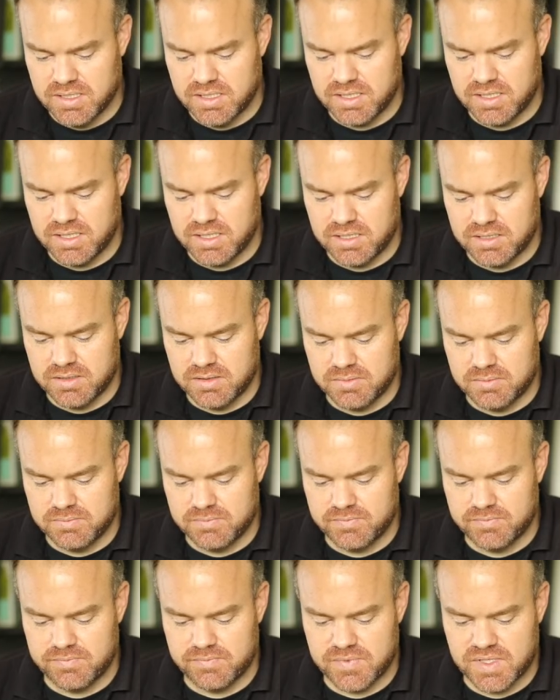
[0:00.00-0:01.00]

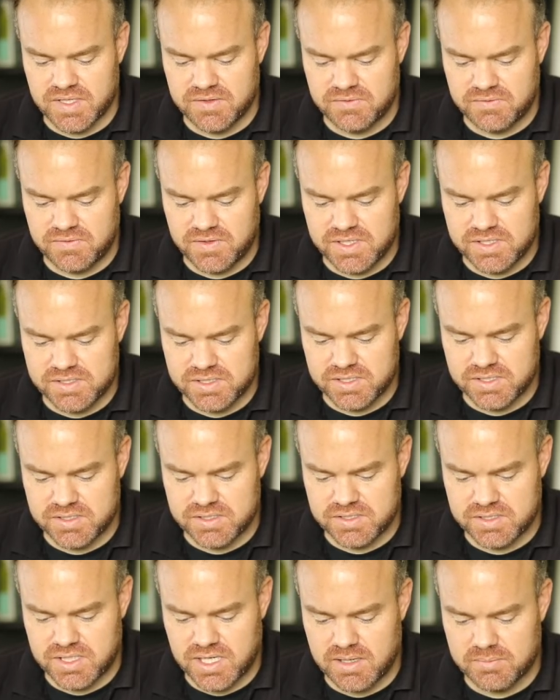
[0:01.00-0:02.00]
Um,
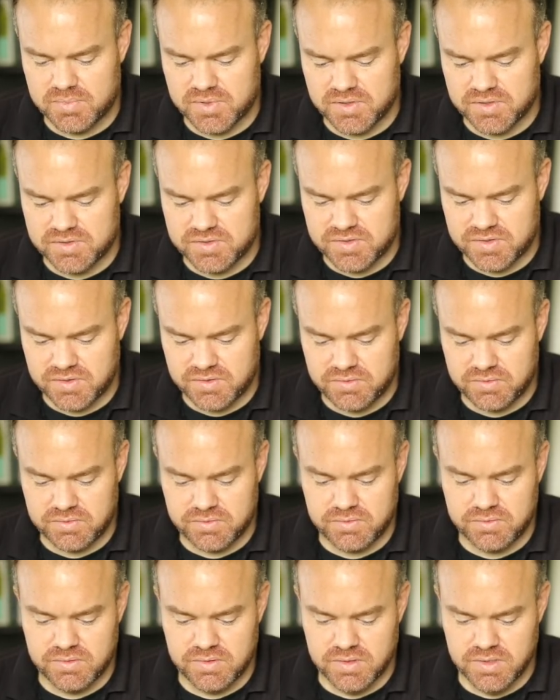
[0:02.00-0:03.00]
Ephesians chapter
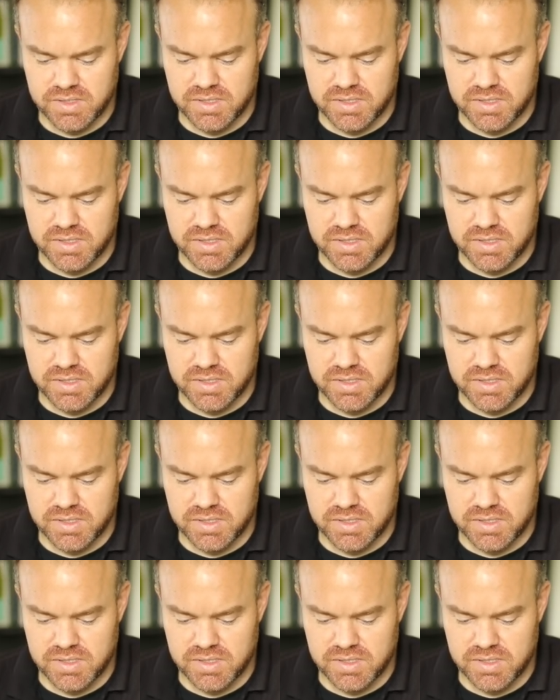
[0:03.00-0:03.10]
2,